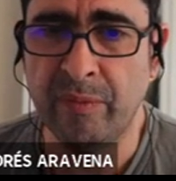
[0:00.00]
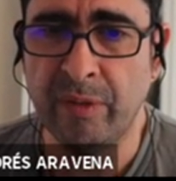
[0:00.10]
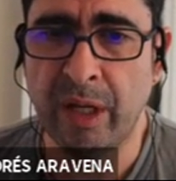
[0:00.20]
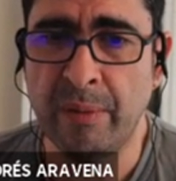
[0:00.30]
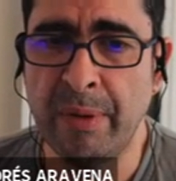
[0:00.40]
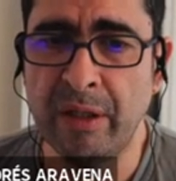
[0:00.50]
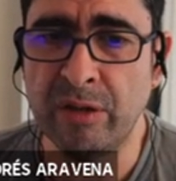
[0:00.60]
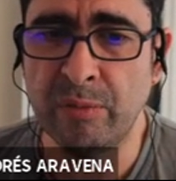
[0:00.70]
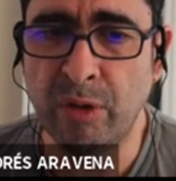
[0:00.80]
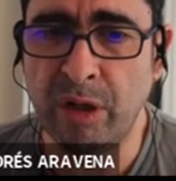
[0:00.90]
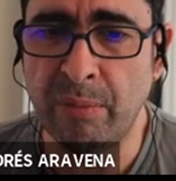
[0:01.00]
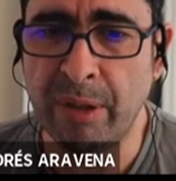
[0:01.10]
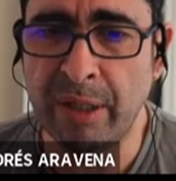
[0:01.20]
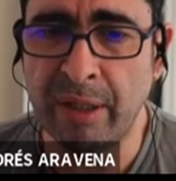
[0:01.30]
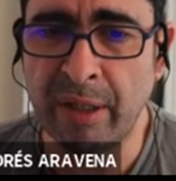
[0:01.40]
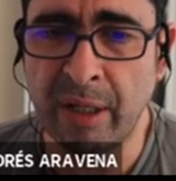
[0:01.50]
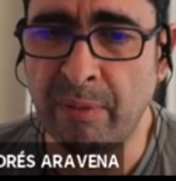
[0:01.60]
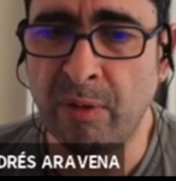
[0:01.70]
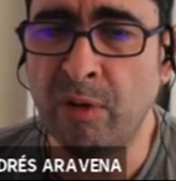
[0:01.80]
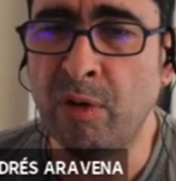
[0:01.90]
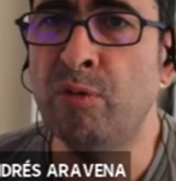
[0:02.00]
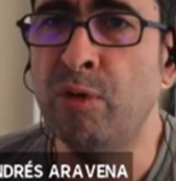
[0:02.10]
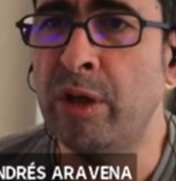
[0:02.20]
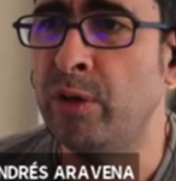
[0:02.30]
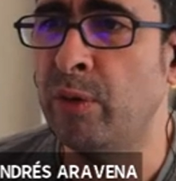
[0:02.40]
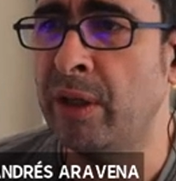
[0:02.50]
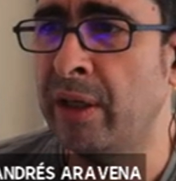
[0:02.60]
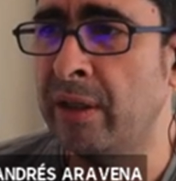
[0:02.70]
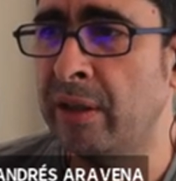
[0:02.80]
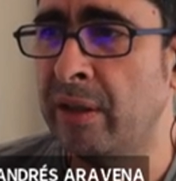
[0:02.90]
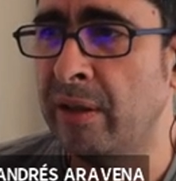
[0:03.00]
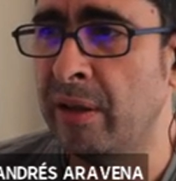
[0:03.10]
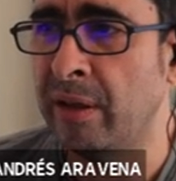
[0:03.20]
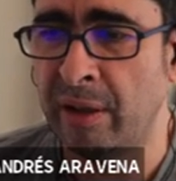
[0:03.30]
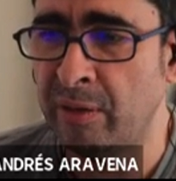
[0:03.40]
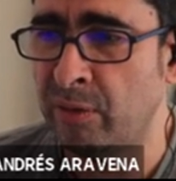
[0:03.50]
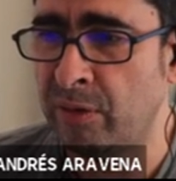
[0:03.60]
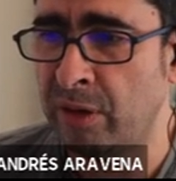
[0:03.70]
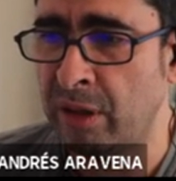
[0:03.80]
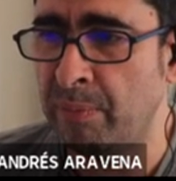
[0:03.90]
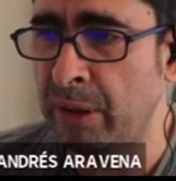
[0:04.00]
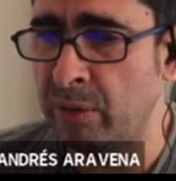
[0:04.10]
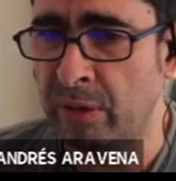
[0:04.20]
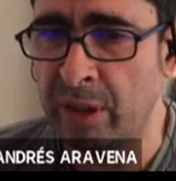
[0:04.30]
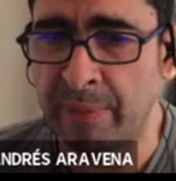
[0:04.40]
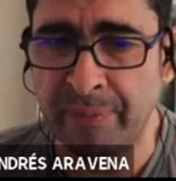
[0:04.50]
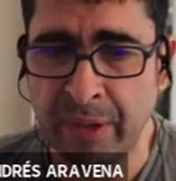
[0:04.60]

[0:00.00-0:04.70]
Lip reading: I make it smaller, but I help. Hopefully, you will get it to see the picture here.